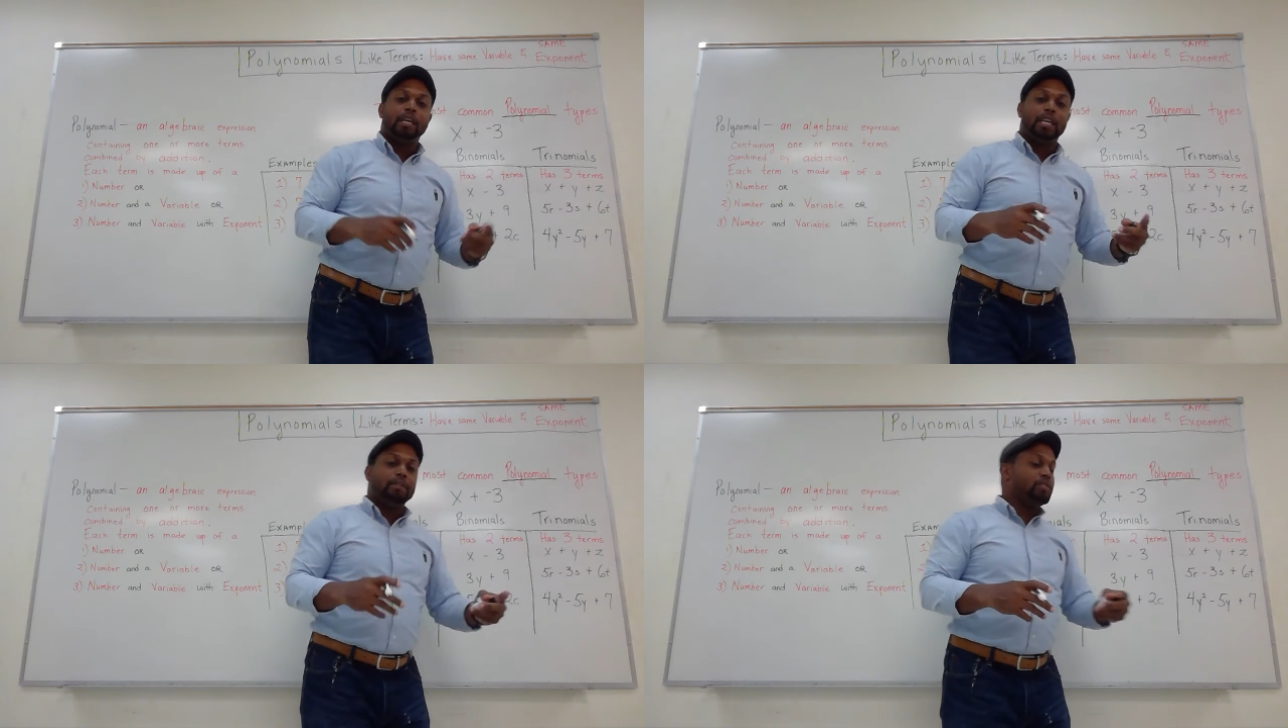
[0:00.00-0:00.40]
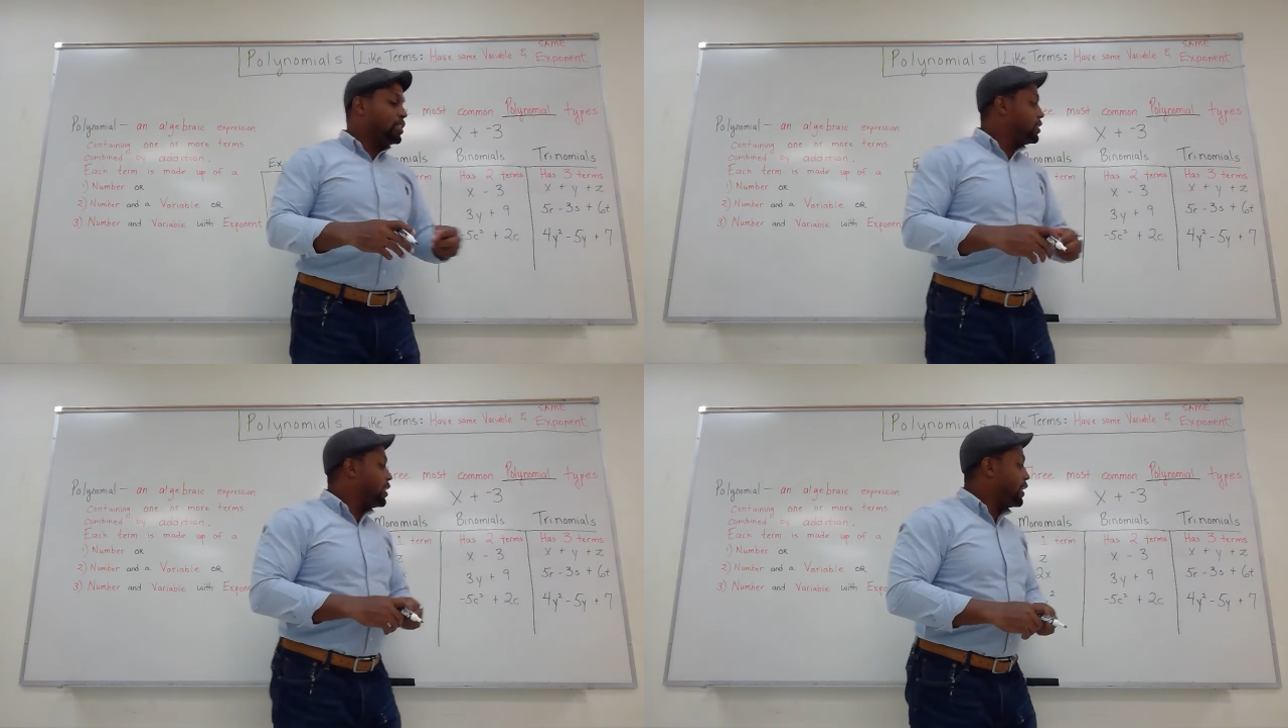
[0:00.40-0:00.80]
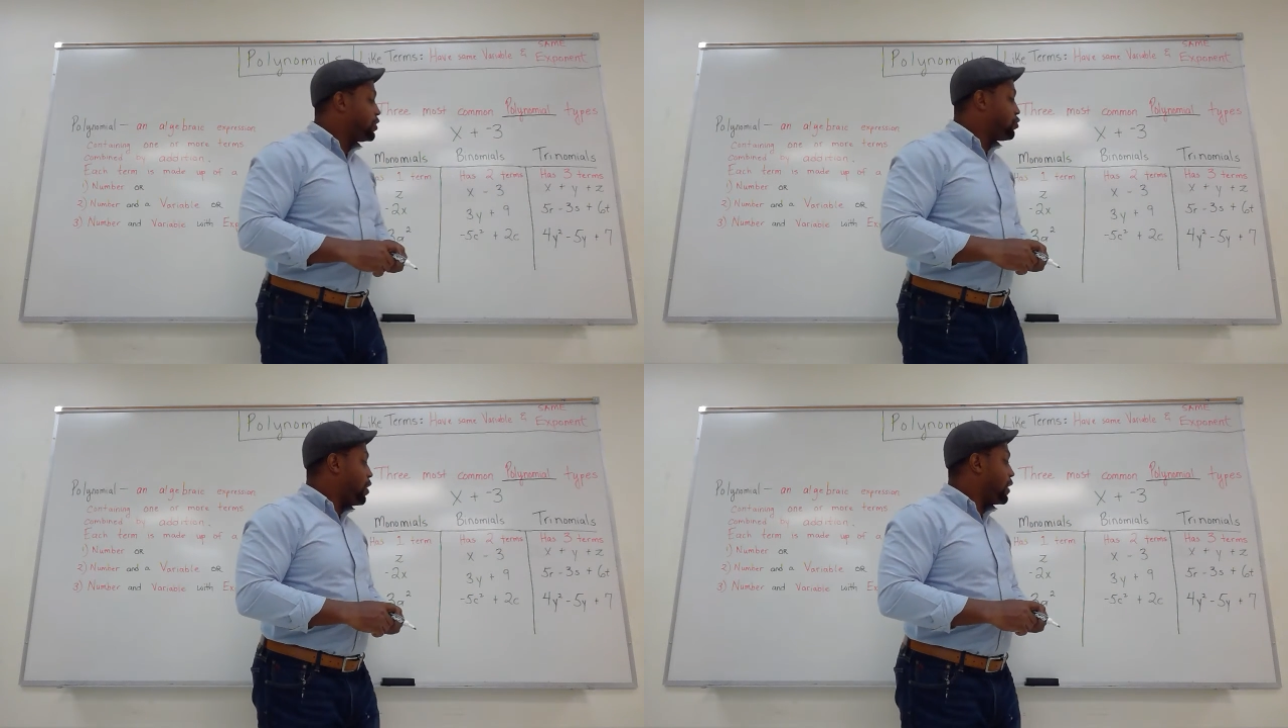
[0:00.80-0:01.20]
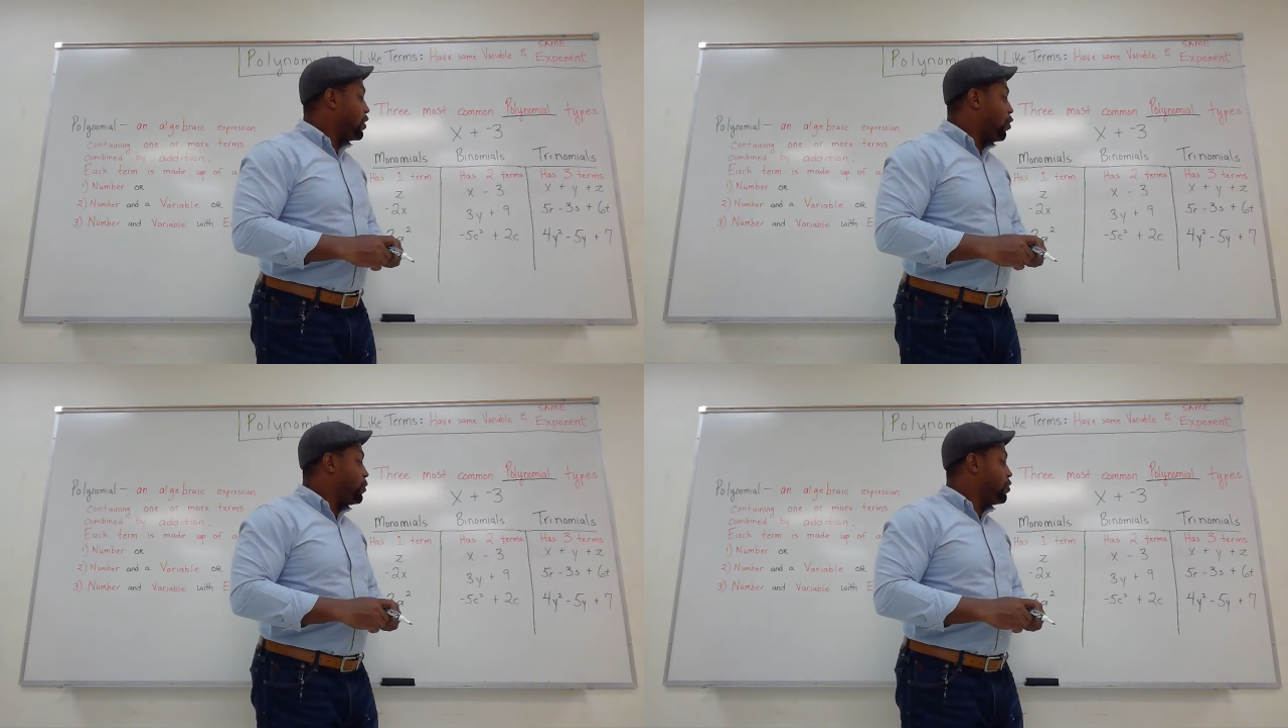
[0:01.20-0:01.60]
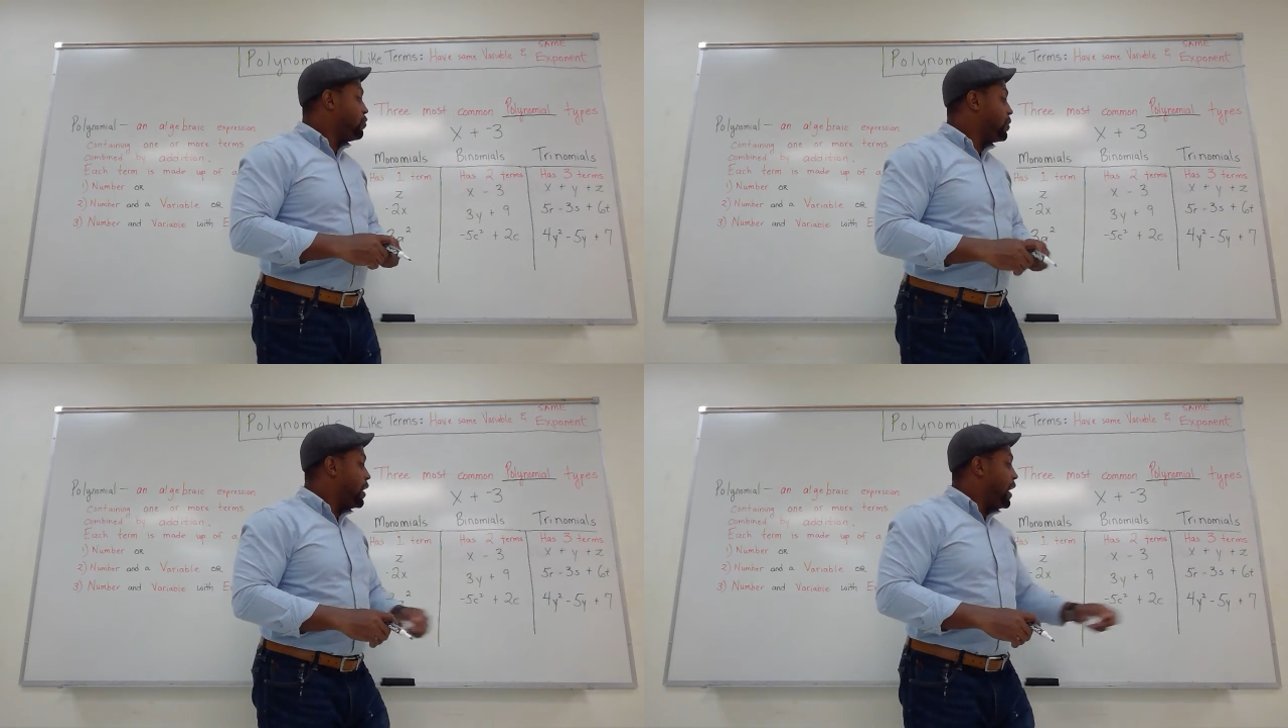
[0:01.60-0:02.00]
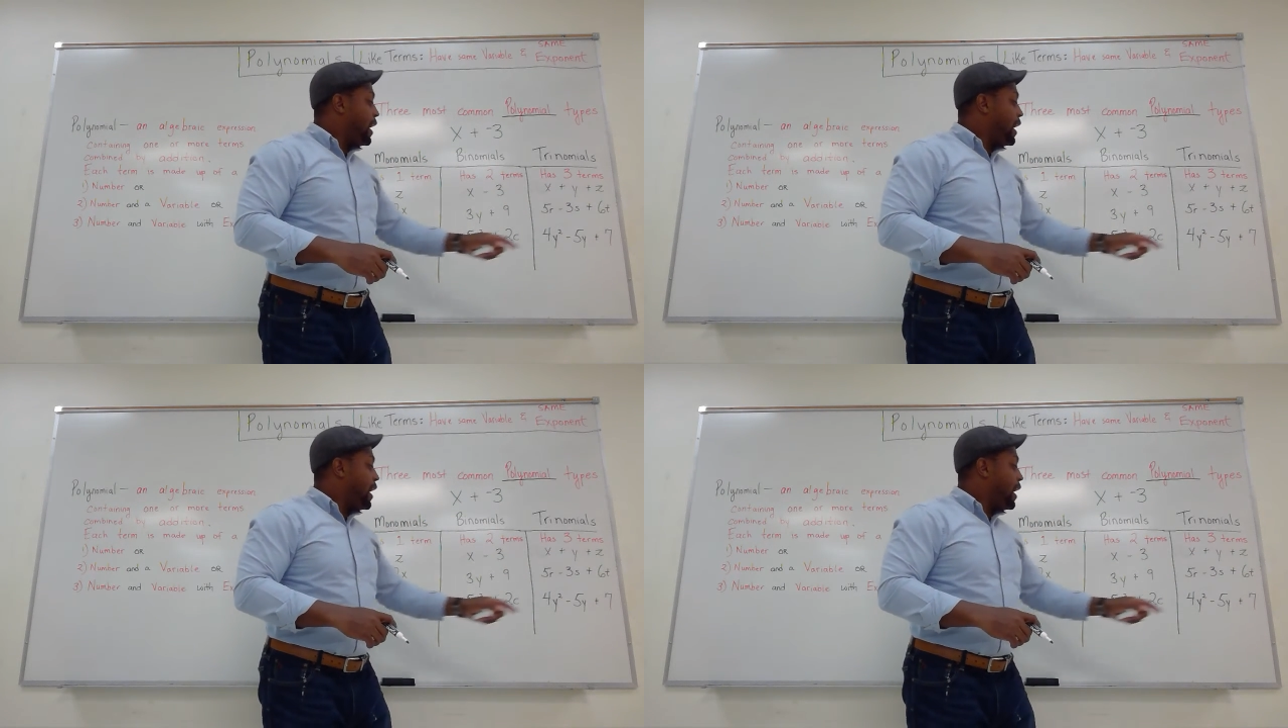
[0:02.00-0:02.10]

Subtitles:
gives us a trinomial.